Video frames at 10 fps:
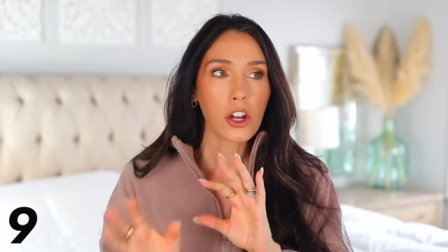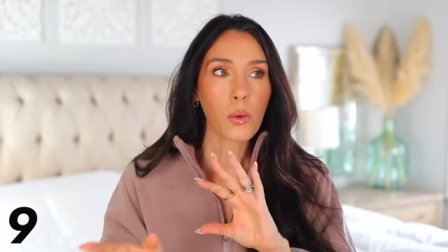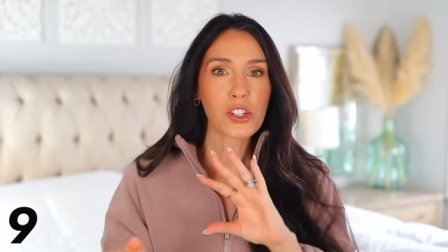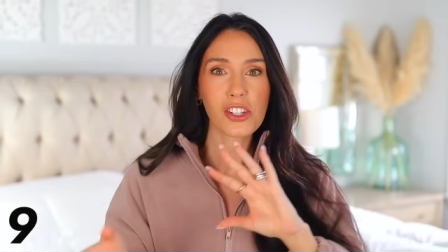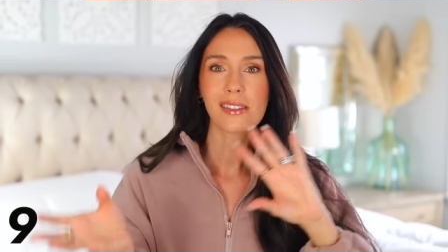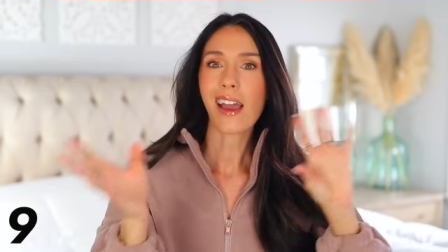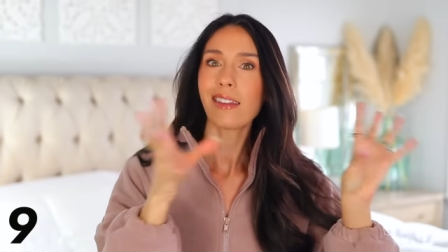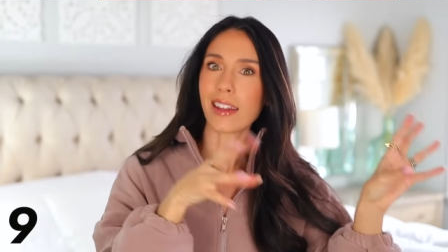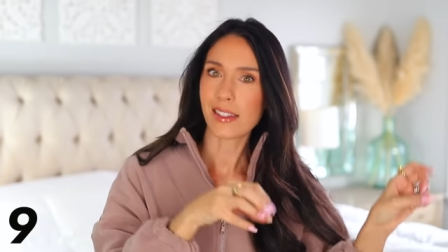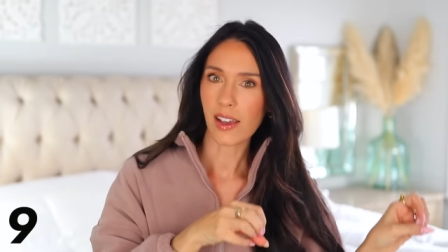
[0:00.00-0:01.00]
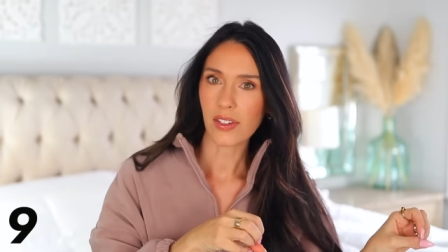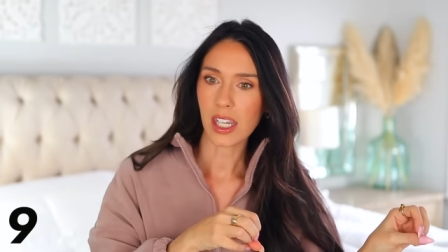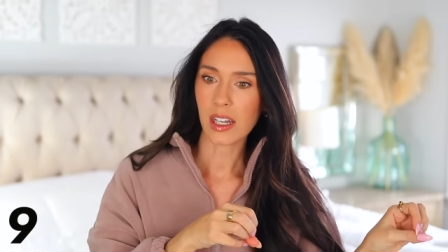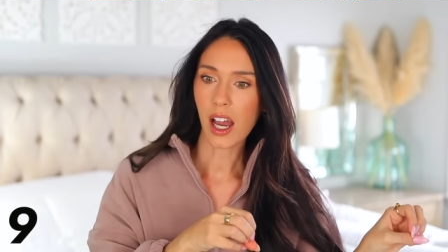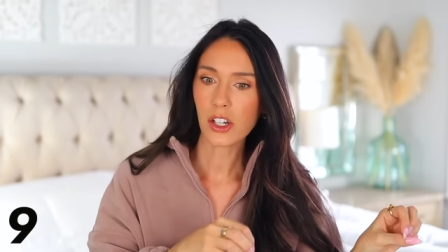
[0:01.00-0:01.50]
know, which is set in like the
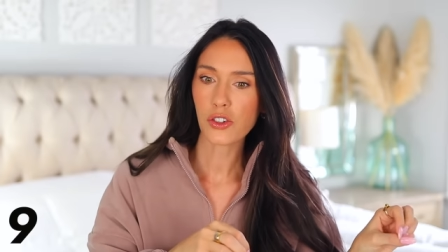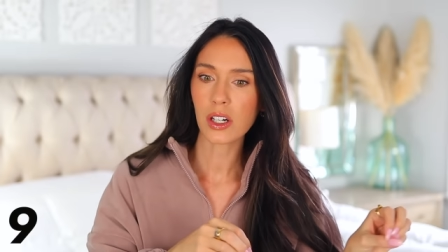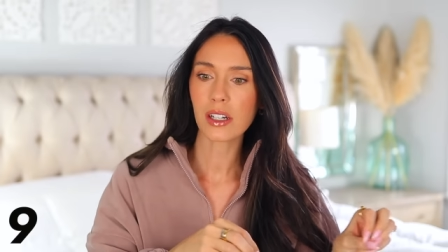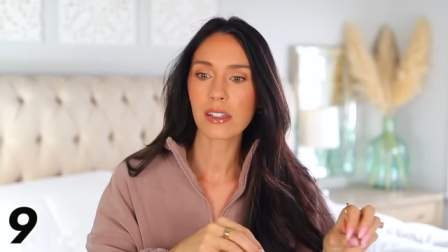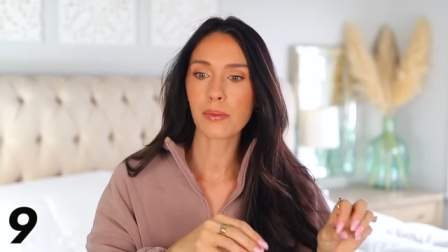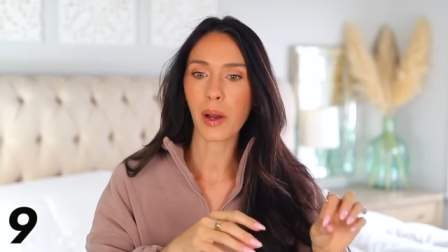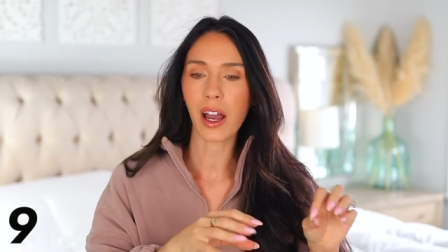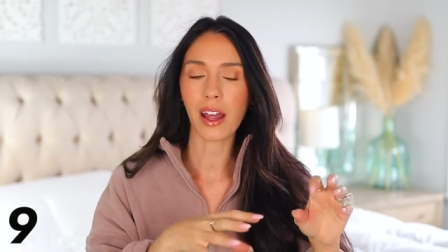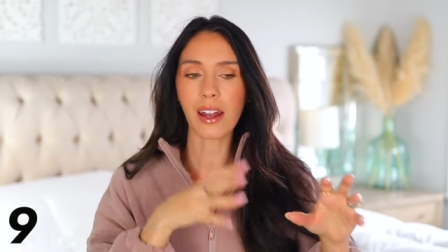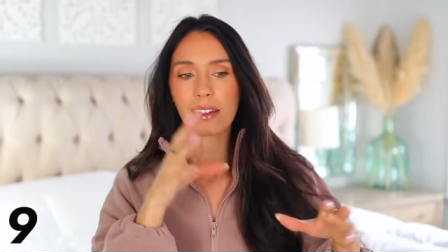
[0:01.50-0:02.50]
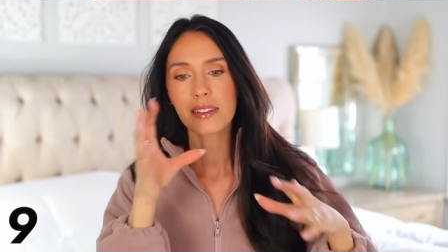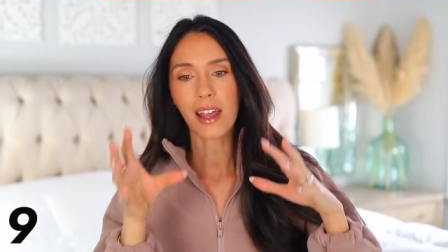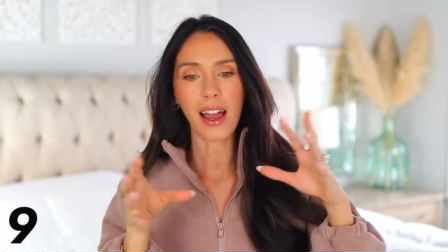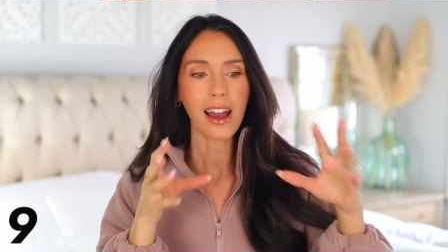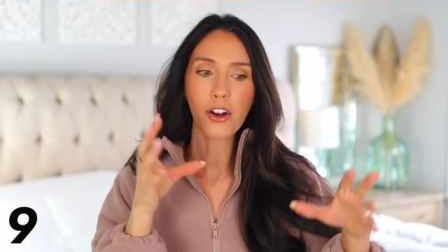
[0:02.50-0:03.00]
1700s, but it's
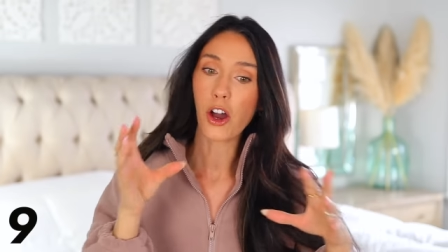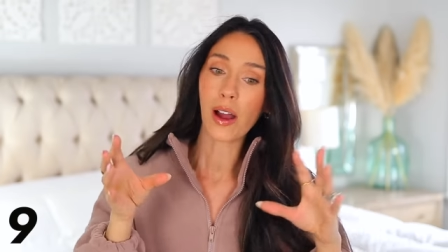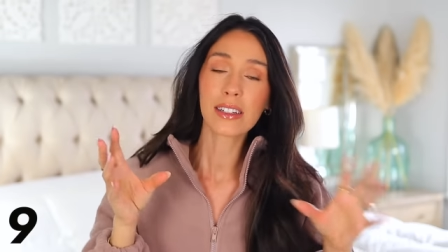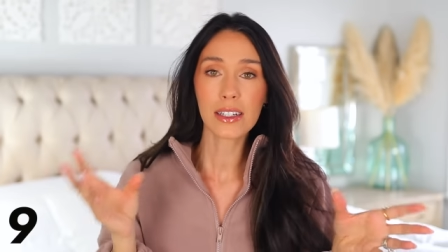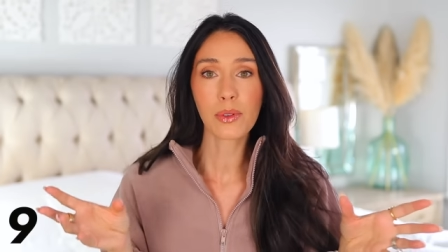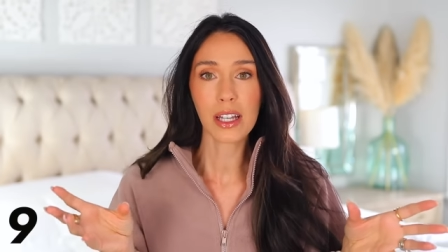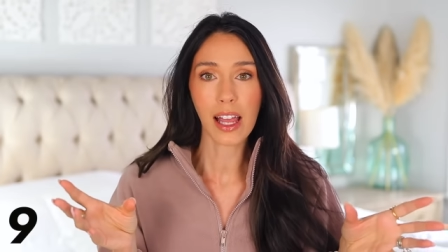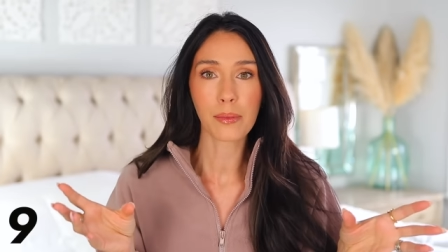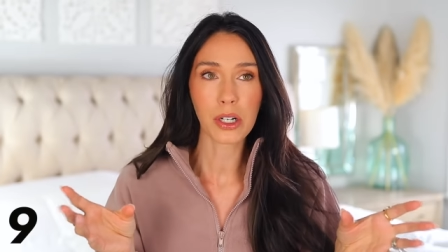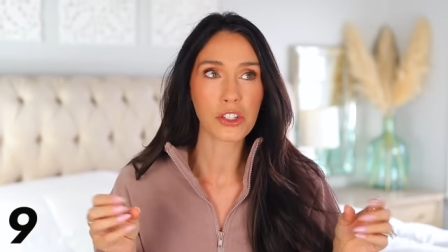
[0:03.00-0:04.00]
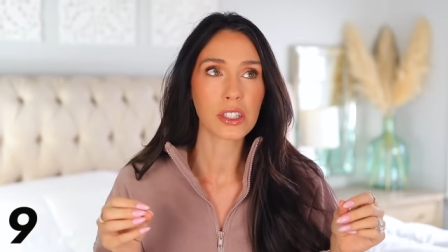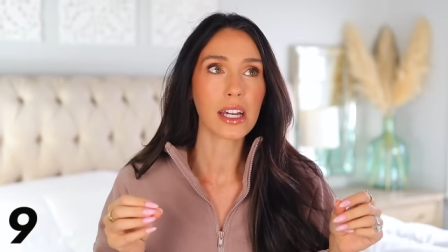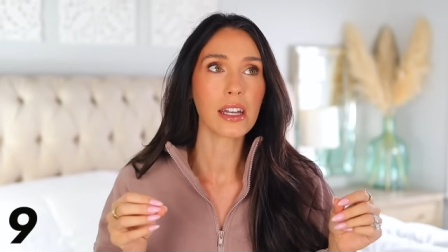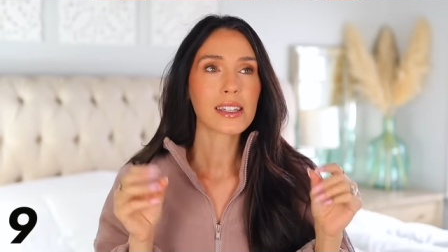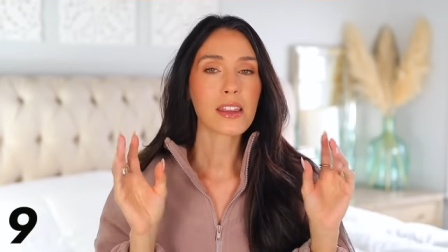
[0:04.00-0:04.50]
like, I don't know, I did really like Bridgerton.